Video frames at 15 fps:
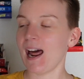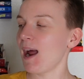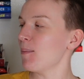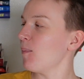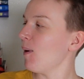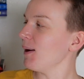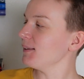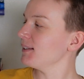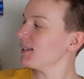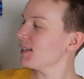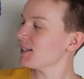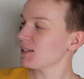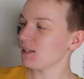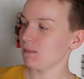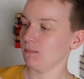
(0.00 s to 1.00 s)
I bought
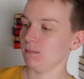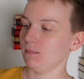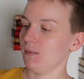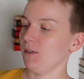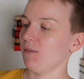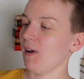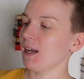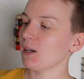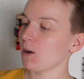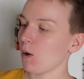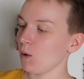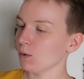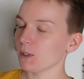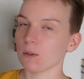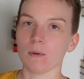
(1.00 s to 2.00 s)
this, if I could
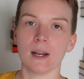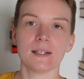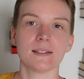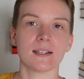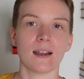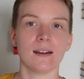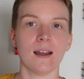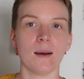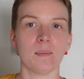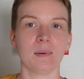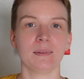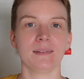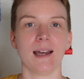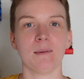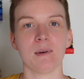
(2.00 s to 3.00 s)
hold it right side up,
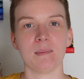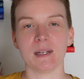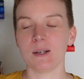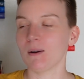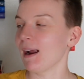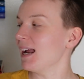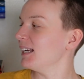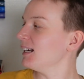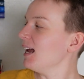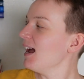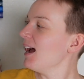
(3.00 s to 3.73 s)
that would be great,